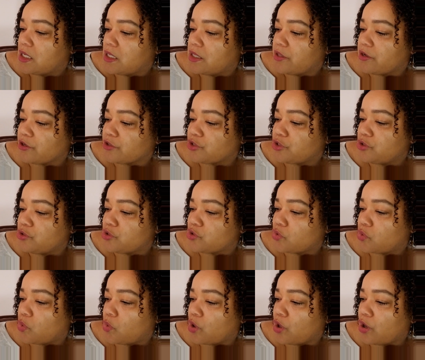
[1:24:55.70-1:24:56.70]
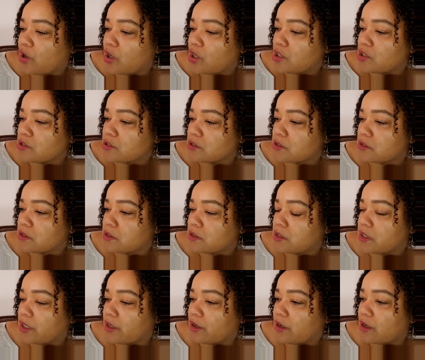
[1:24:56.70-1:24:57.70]
are two squirrels.
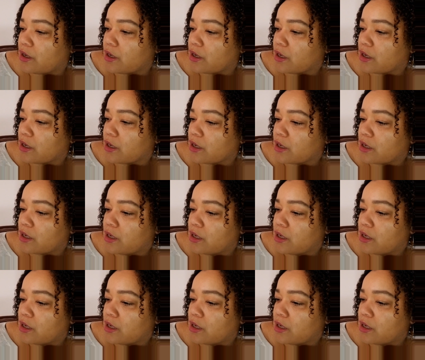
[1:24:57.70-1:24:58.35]
There are